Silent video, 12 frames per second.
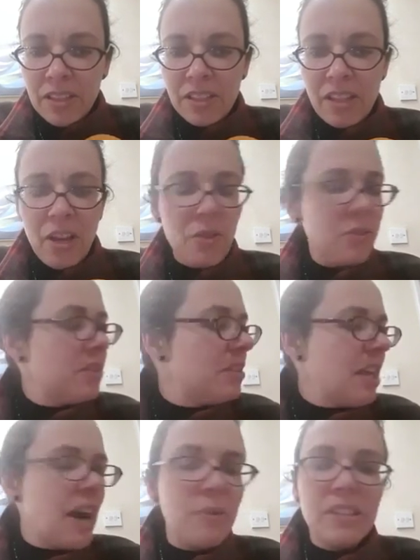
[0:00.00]
So
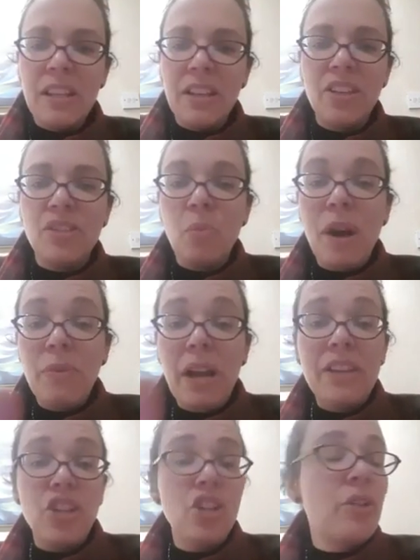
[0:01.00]
that was because
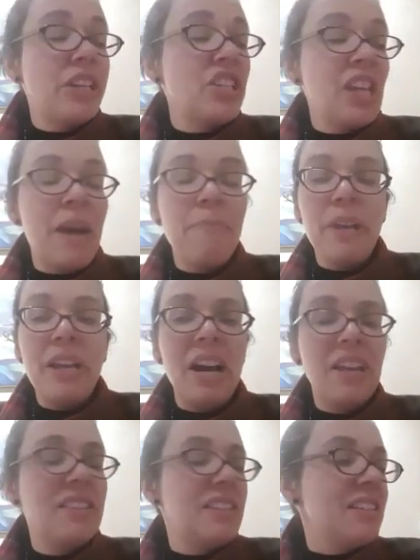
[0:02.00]
while during GMB
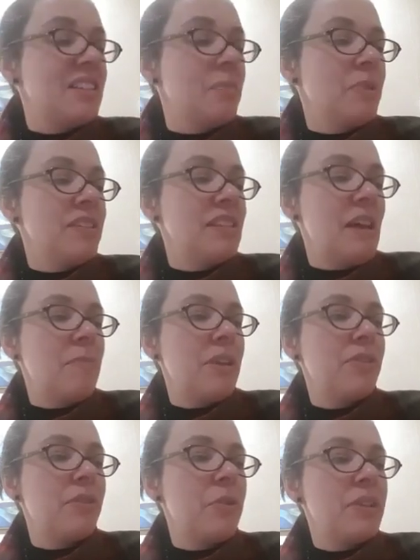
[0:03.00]
hustings, someone sent
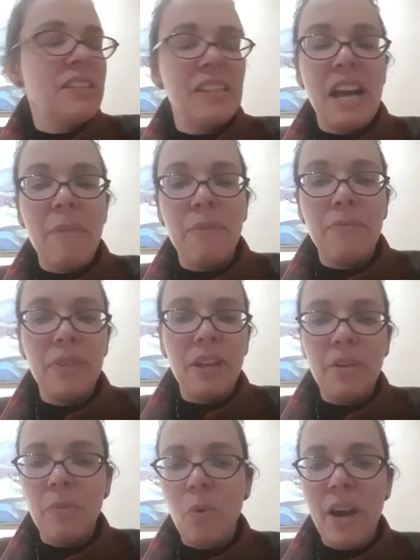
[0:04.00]
me through a snap of
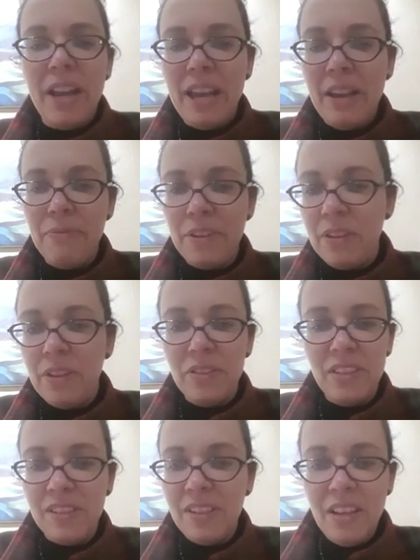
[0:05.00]
the Whitehaven
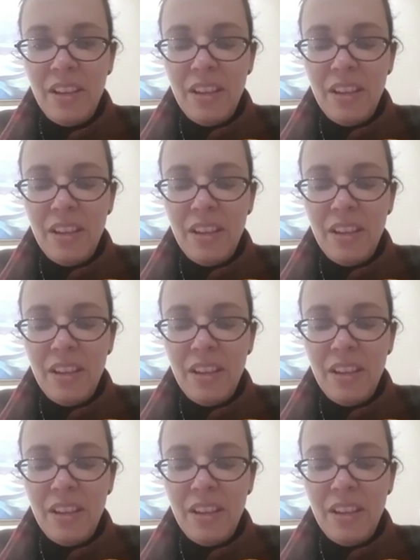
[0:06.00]
News